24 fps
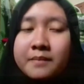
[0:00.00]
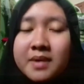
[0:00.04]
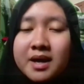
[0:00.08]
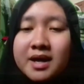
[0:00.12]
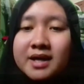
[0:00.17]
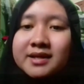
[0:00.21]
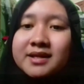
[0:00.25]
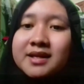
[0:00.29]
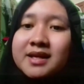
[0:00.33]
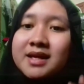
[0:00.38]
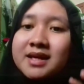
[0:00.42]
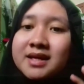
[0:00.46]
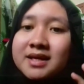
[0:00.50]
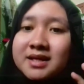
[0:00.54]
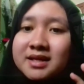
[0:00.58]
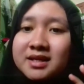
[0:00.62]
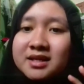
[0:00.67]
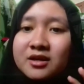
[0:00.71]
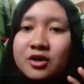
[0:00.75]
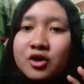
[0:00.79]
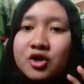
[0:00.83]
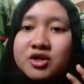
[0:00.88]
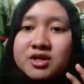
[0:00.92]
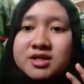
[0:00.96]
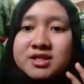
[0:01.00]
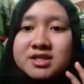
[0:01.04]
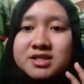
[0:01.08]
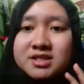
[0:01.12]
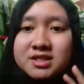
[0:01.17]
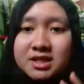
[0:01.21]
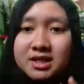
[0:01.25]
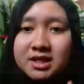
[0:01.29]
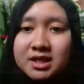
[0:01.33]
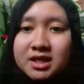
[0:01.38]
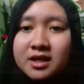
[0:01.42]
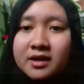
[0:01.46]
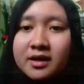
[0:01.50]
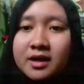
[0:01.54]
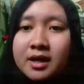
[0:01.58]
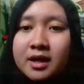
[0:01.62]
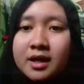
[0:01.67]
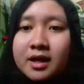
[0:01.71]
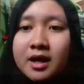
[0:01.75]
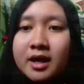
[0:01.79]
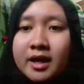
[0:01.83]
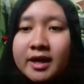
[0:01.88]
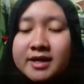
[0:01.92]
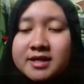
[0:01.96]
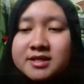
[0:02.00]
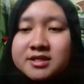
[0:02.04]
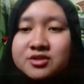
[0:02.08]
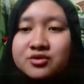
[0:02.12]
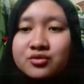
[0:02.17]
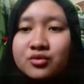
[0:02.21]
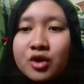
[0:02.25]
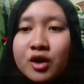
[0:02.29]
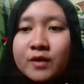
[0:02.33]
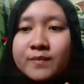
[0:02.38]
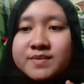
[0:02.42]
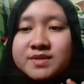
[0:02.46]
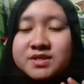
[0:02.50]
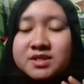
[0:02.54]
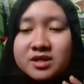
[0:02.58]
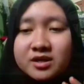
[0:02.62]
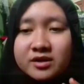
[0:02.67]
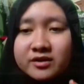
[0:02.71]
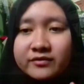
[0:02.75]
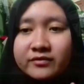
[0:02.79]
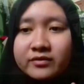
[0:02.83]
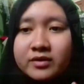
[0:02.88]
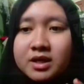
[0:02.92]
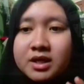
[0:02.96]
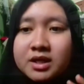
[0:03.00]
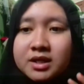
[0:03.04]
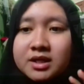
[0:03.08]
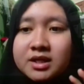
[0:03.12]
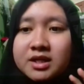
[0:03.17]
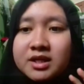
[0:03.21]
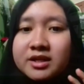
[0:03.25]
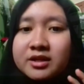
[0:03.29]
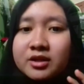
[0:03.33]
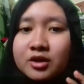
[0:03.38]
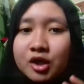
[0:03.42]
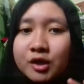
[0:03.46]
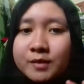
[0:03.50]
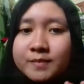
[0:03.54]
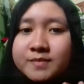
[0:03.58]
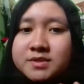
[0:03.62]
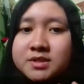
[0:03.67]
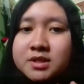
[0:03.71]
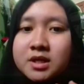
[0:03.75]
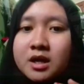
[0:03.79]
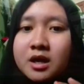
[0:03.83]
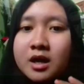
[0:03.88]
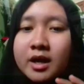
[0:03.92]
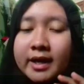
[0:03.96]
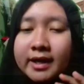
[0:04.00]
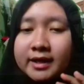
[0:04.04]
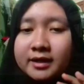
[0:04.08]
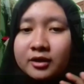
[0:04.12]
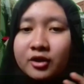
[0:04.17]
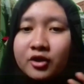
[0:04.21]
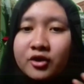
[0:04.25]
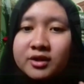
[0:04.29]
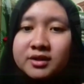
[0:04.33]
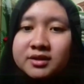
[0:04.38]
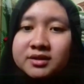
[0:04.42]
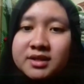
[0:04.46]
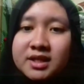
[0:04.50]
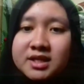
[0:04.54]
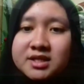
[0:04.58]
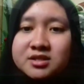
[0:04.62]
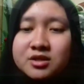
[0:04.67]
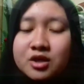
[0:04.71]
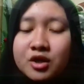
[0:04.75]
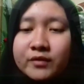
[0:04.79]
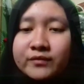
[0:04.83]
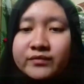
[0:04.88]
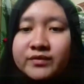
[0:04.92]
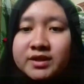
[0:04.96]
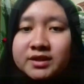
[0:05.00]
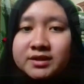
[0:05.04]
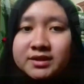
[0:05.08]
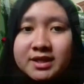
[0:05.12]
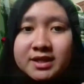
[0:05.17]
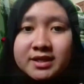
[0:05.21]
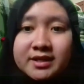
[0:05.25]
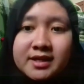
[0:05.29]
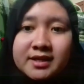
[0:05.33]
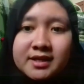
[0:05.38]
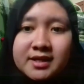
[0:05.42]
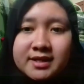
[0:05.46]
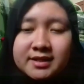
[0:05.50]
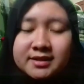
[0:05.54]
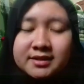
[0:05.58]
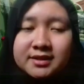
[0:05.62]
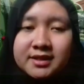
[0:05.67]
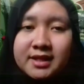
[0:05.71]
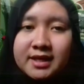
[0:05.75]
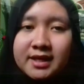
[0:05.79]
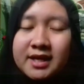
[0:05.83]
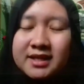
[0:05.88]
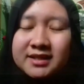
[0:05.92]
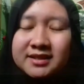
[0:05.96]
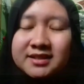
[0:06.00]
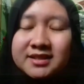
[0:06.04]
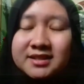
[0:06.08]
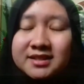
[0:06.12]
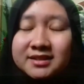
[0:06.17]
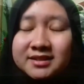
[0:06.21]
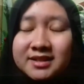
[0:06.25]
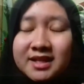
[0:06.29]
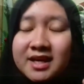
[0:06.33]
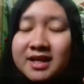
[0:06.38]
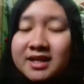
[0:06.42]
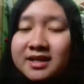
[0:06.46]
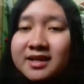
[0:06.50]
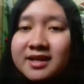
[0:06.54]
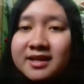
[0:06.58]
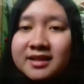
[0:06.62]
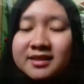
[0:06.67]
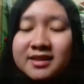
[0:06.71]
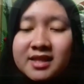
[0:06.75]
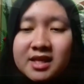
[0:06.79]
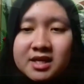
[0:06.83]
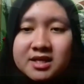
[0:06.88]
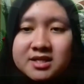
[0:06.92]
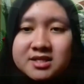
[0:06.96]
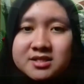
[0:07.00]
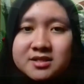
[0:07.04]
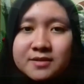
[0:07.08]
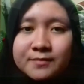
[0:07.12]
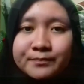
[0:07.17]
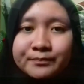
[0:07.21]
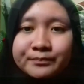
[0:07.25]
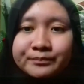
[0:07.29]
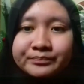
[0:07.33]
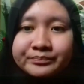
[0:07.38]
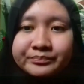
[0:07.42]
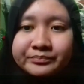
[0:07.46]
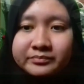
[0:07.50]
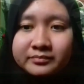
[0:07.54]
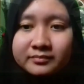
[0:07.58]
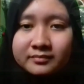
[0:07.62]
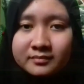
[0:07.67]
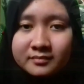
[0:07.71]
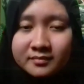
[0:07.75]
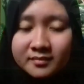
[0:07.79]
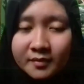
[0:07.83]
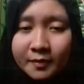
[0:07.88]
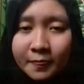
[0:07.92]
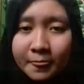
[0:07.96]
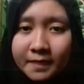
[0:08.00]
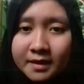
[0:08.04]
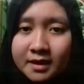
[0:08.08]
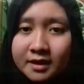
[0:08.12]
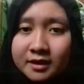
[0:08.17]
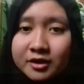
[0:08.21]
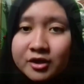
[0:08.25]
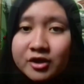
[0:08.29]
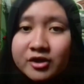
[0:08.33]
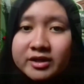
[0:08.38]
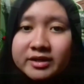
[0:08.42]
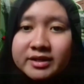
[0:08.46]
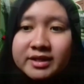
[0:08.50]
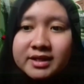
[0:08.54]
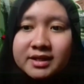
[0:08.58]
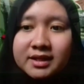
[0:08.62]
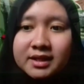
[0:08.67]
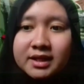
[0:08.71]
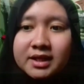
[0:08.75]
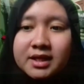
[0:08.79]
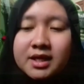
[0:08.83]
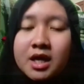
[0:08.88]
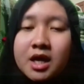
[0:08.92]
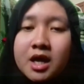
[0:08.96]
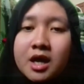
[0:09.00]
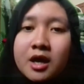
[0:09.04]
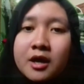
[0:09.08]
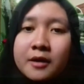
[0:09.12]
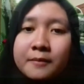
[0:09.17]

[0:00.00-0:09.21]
but he or she has to observe the norms and context of the target text. Accordingly,